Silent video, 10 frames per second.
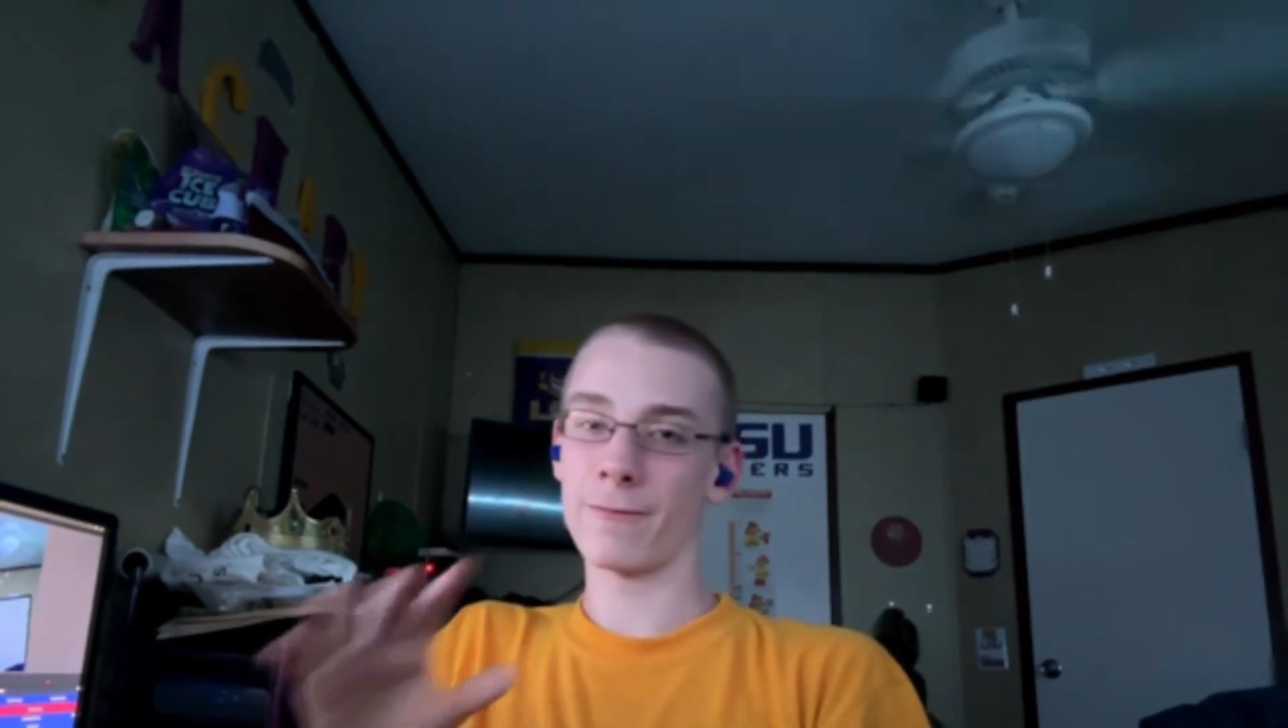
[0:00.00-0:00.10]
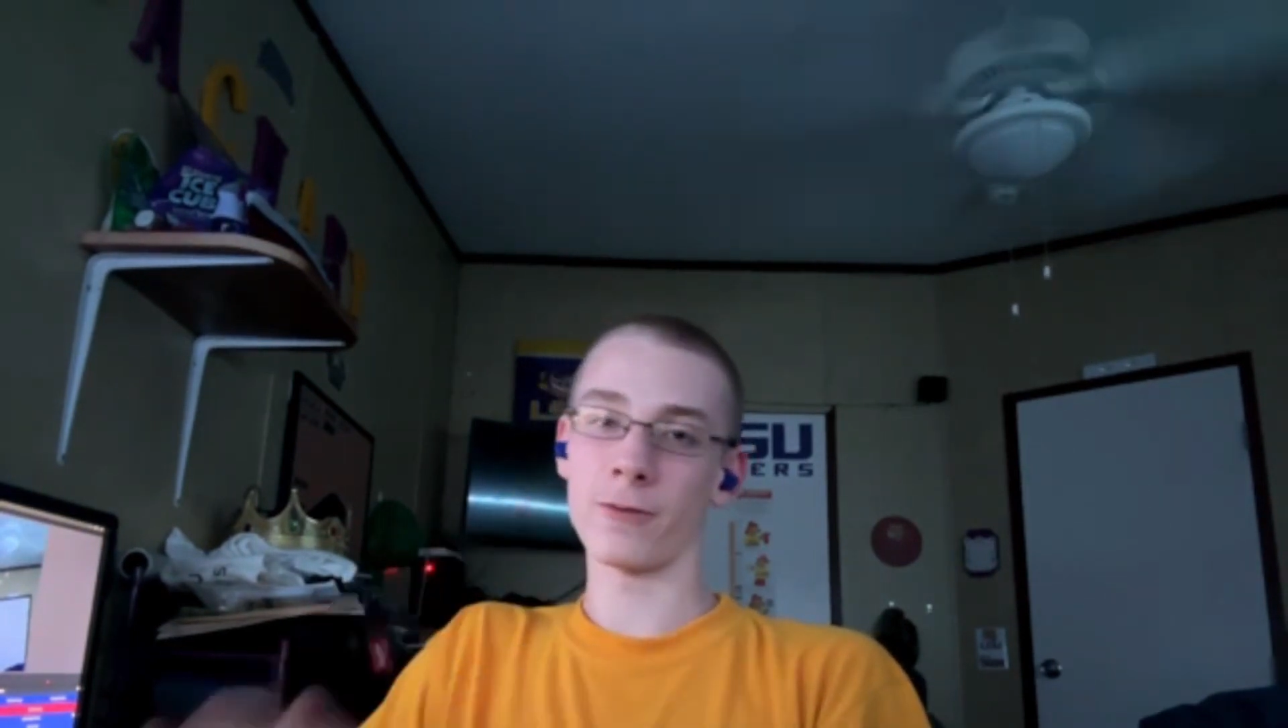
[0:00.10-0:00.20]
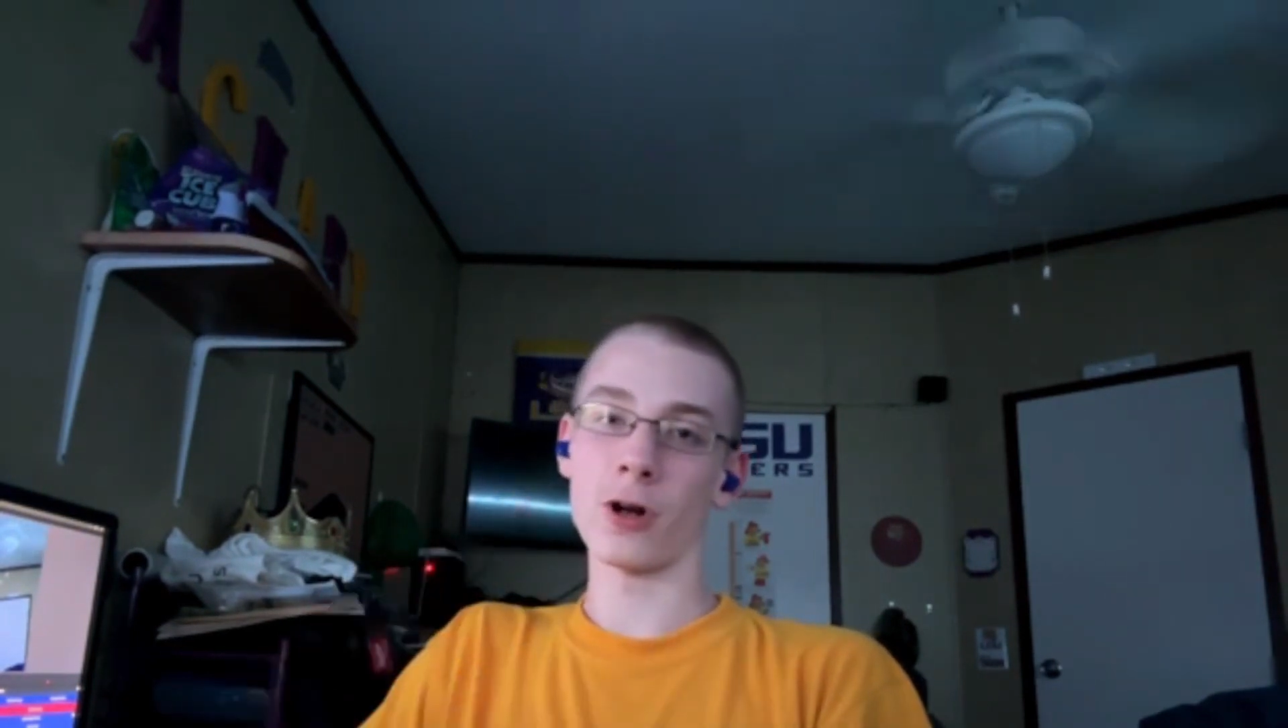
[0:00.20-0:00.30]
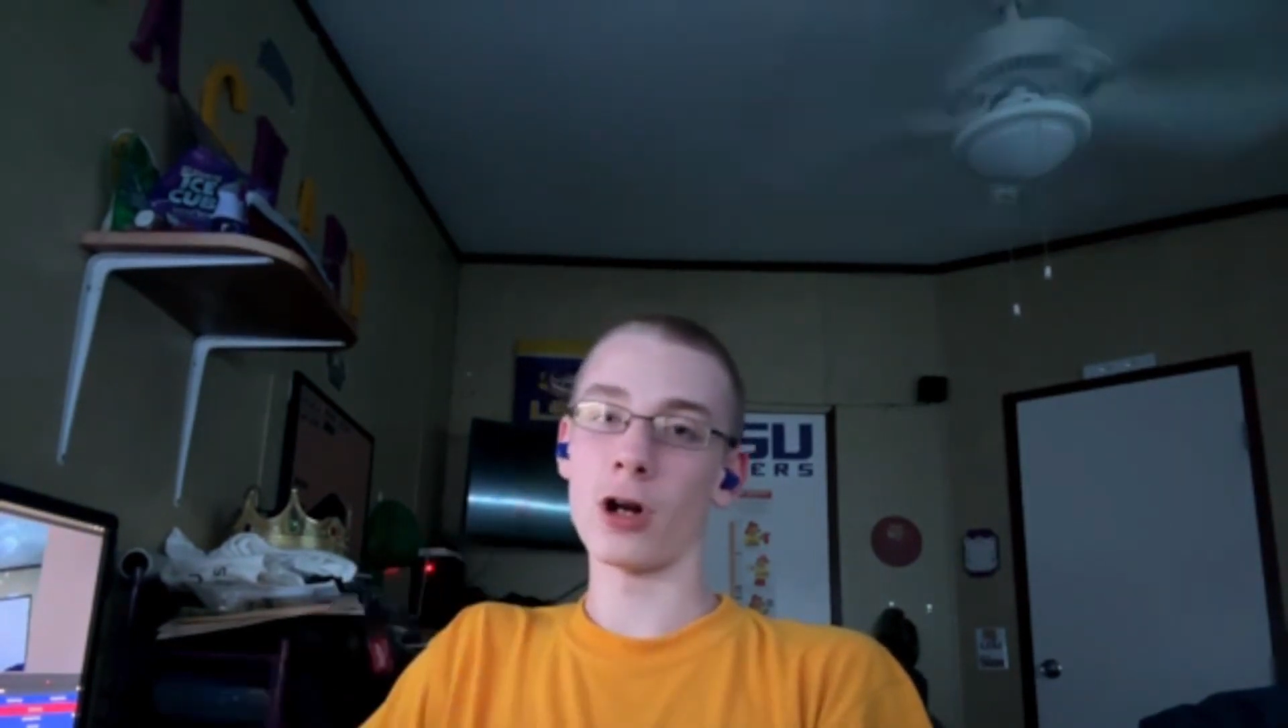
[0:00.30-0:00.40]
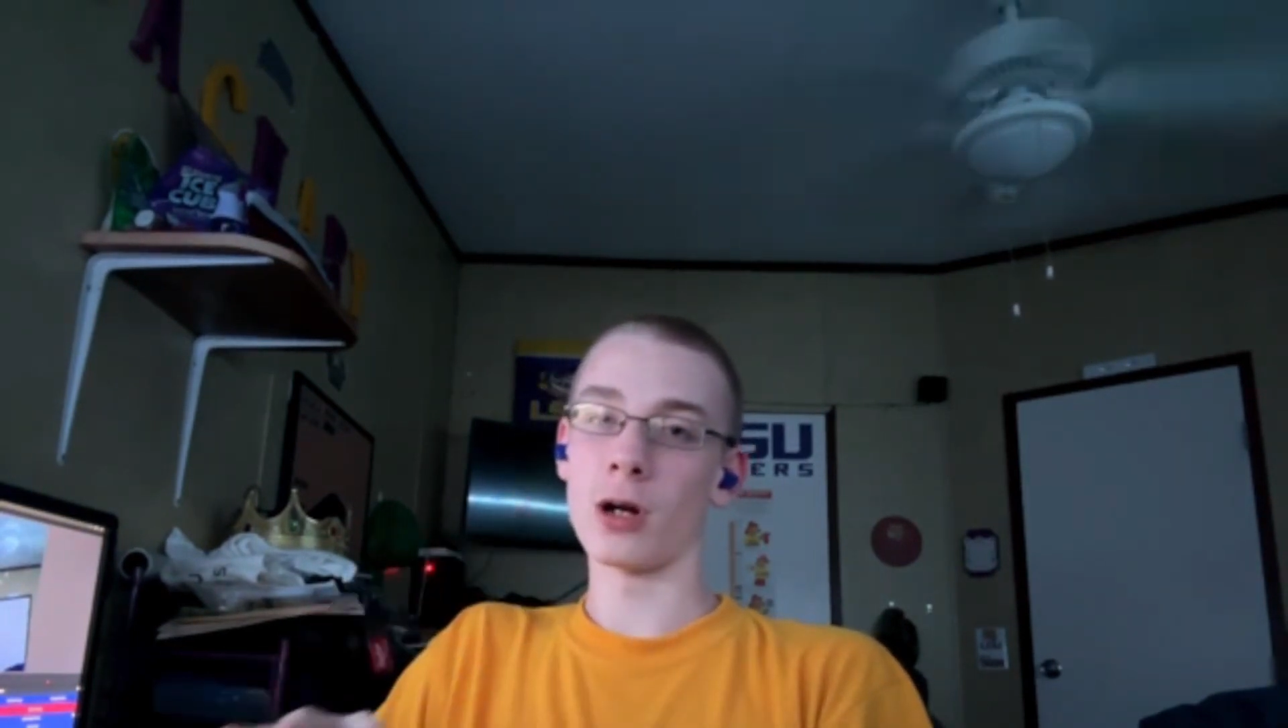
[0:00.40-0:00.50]

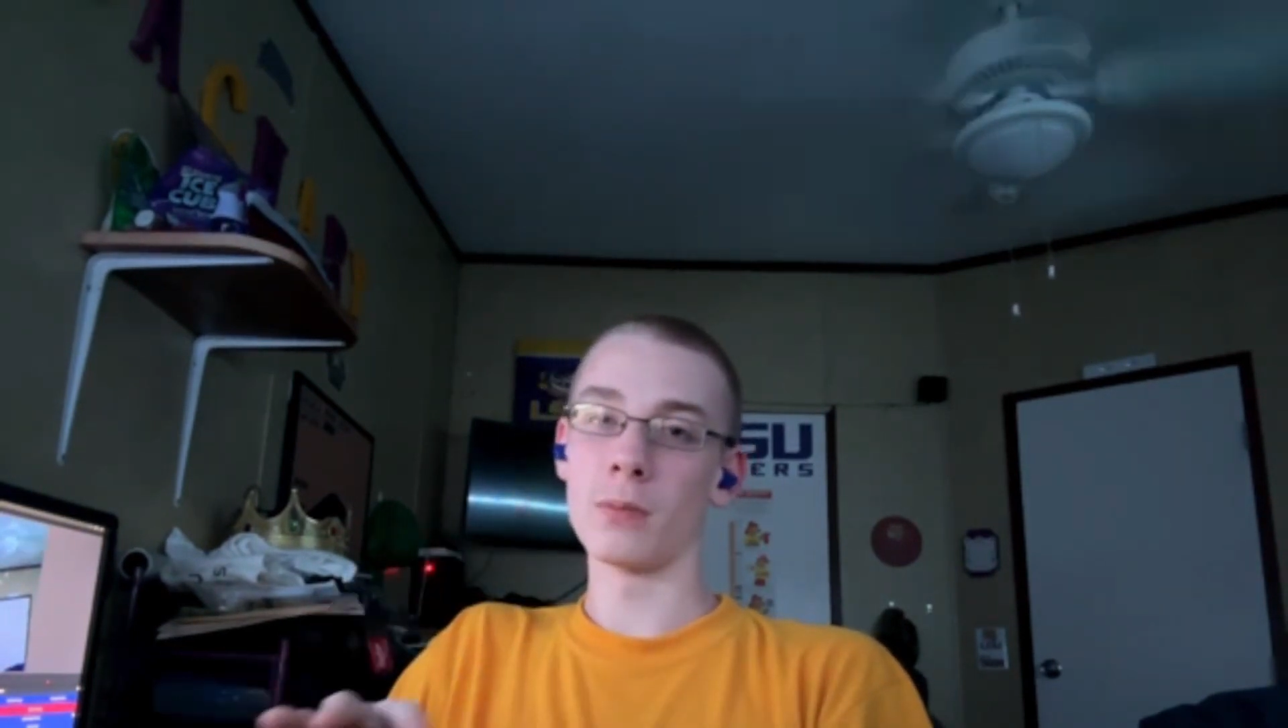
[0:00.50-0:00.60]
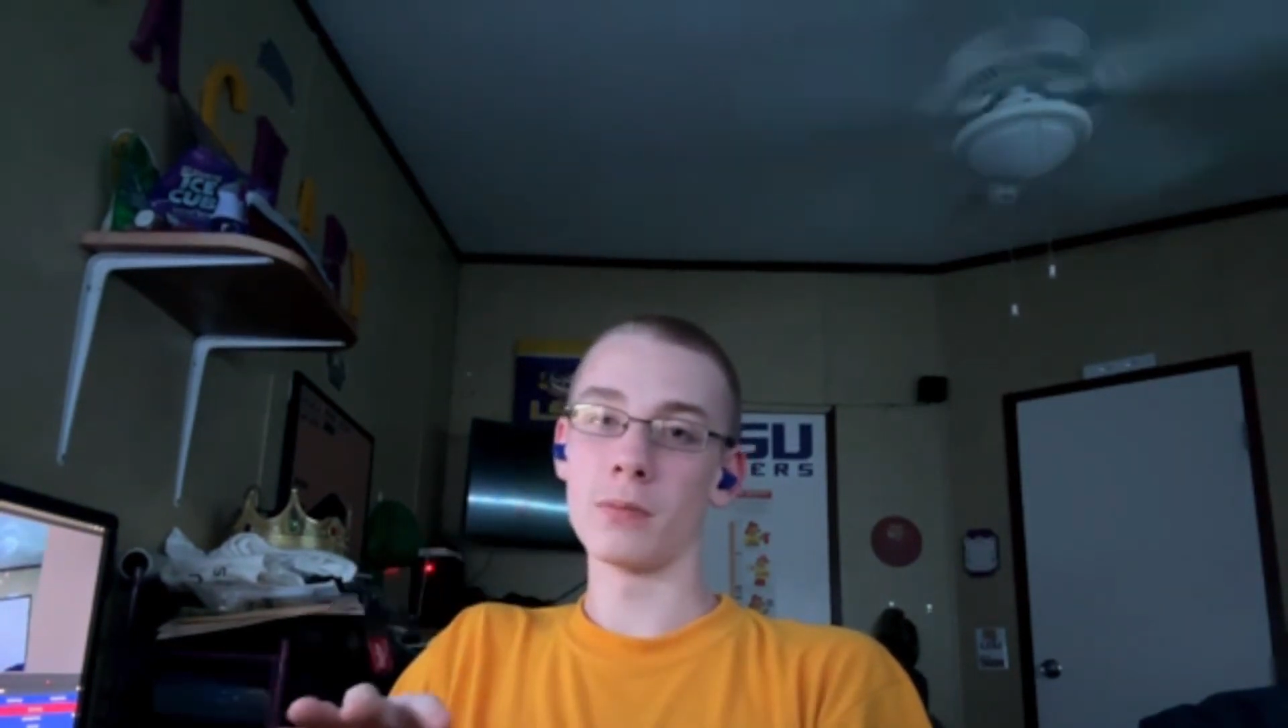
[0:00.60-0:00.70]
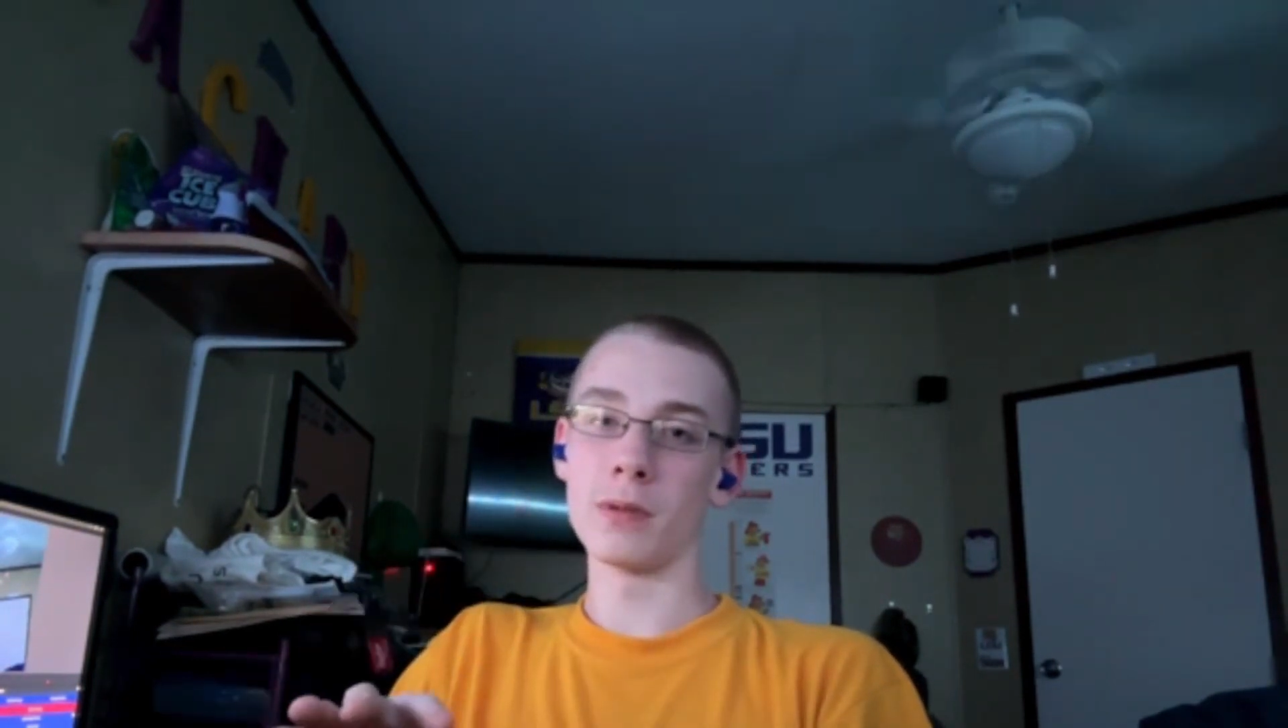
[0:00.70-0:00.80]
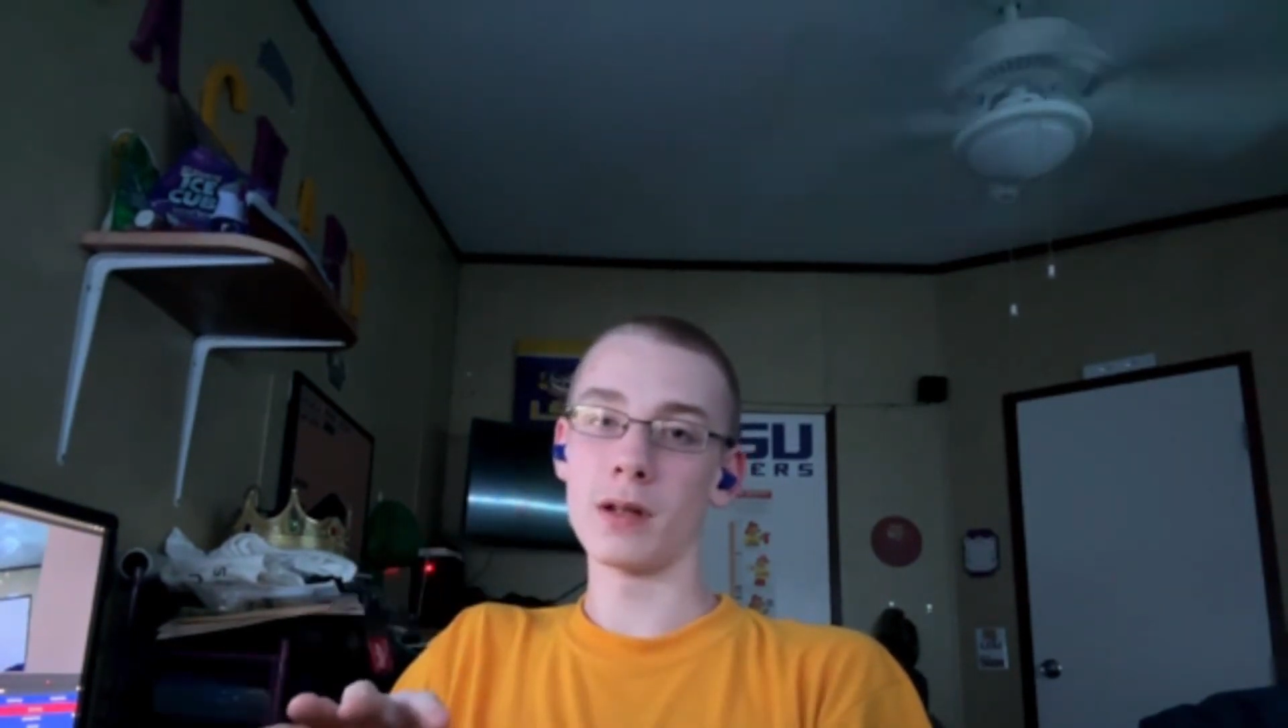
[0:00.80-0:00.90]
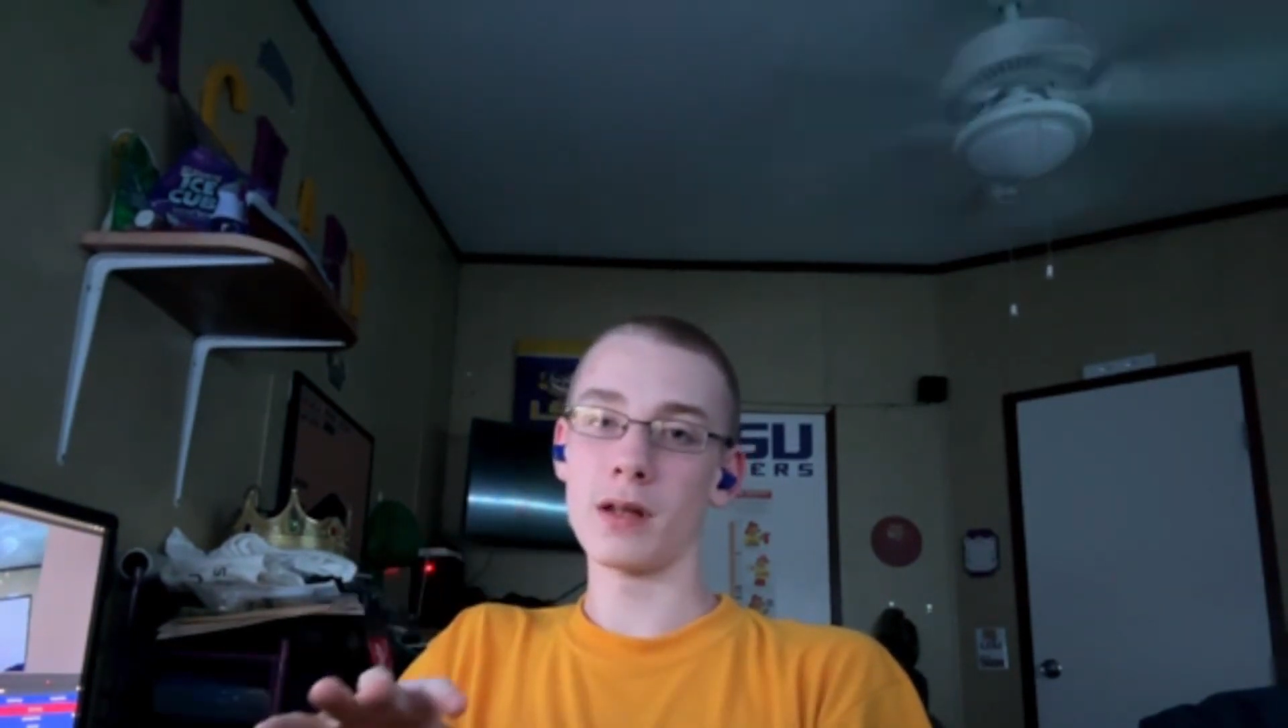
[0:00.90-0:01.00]

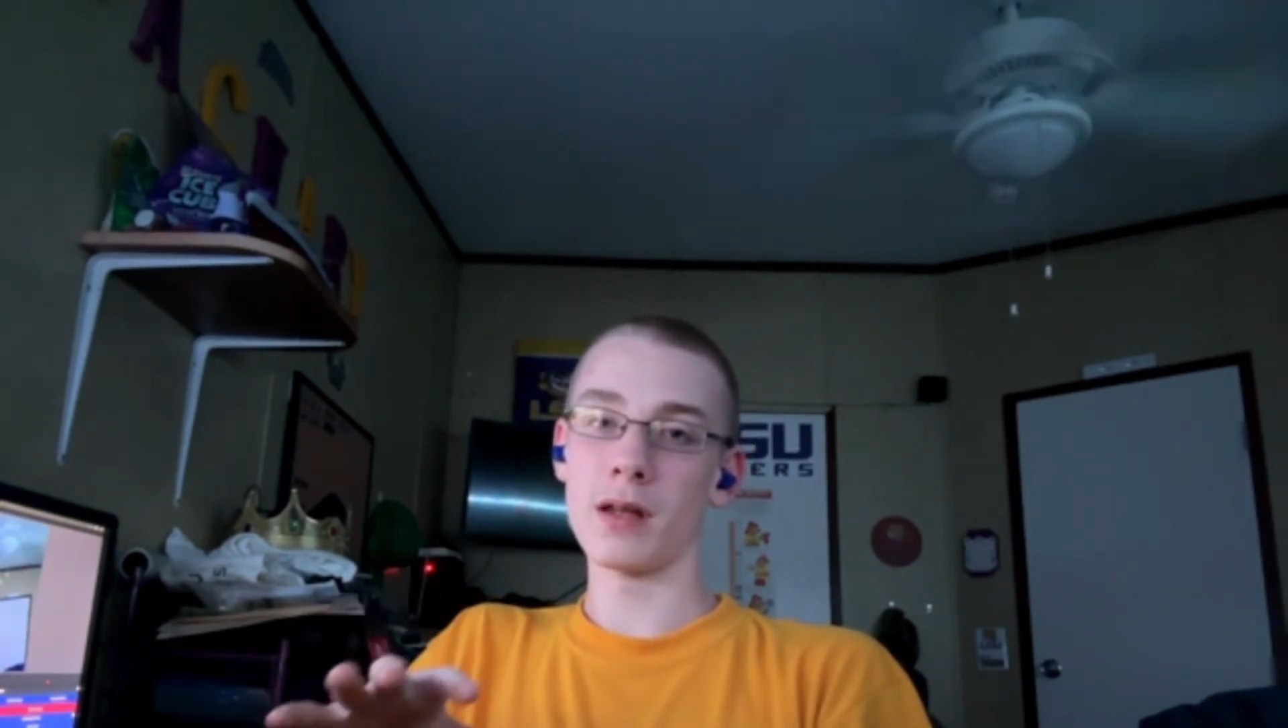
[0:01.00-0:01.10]
from